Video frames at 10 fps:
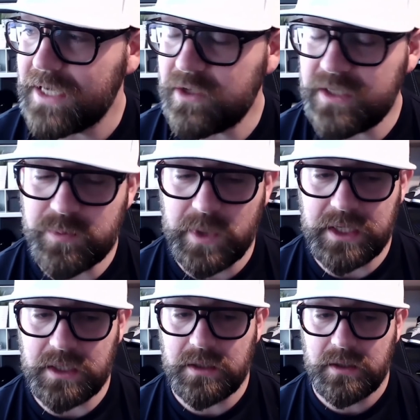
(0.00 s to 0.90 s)
So this
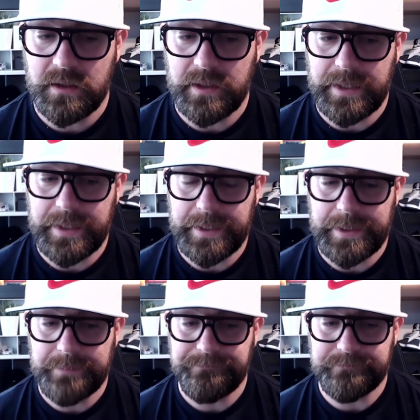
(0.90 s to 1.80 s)
week,
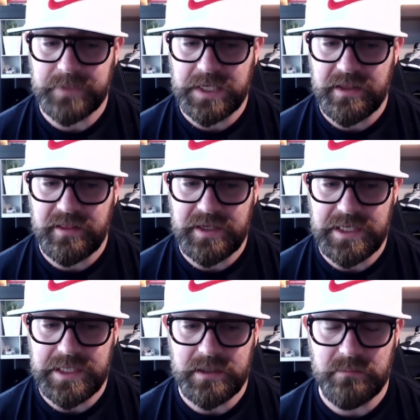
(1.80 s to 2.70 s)

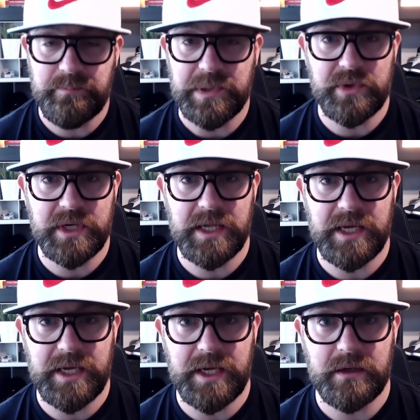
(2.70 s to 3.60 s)
the
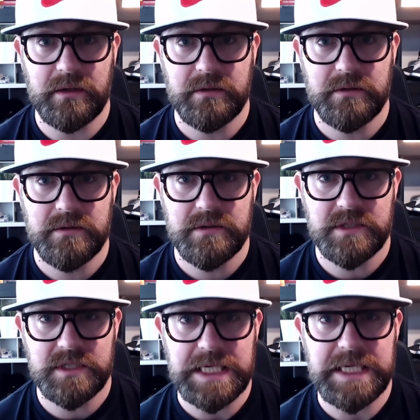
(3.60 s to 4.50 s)
billionaire
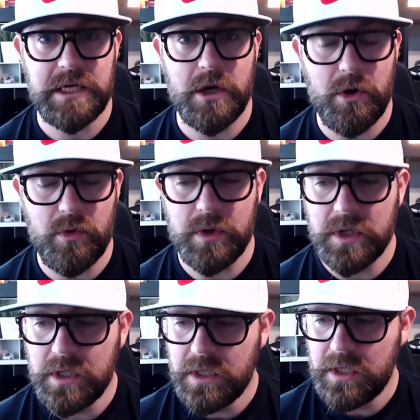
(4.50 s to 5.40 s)
CEO
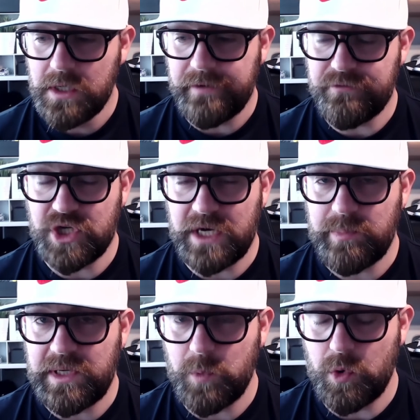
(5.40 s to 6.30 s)
of
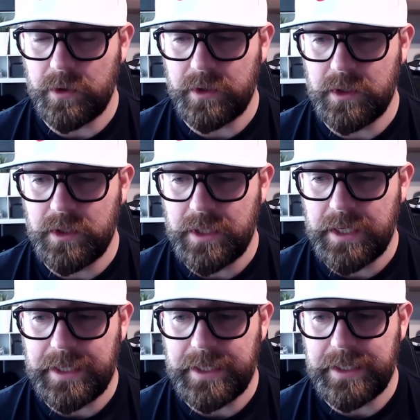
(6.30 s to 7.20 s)
JPMorgan,
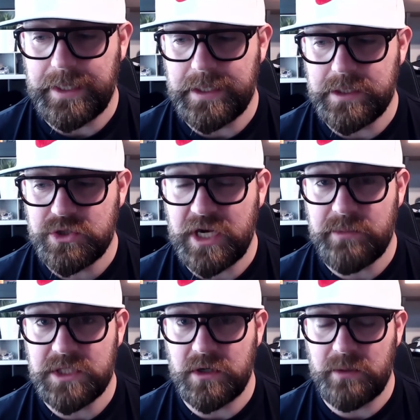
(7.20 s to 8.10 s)

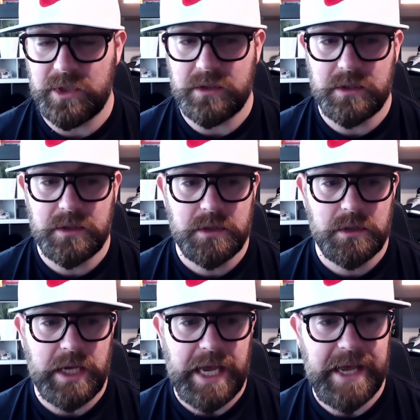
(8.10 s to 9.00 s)
Jamie Dimon,
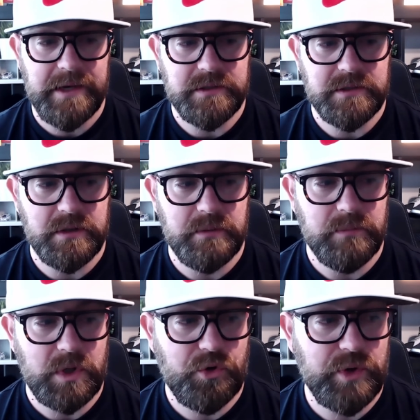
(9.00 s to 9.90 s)
had
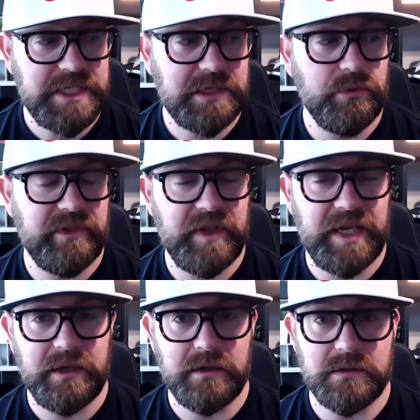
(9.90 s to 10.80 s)
some critical
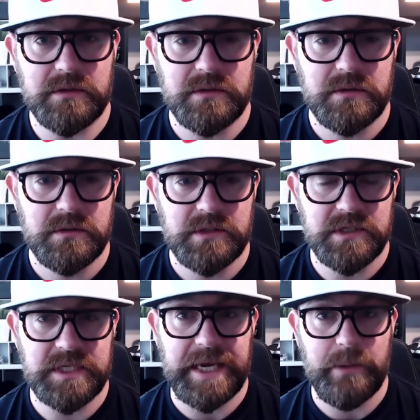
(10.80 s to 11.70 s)
things
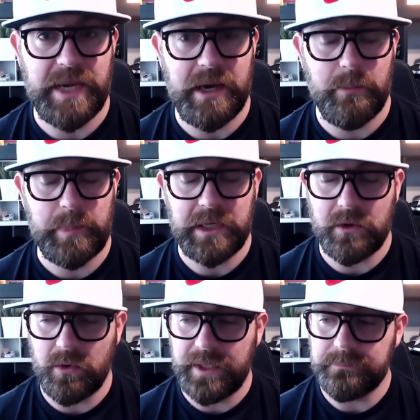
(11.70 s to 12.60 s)
to say about
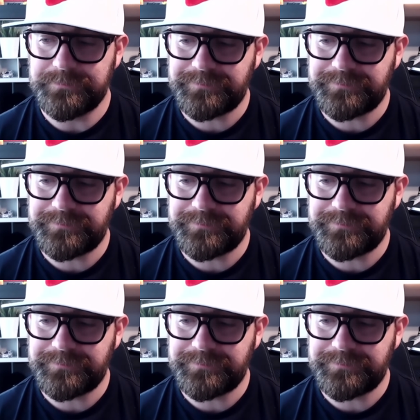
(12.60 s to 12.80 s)
Bitcoin.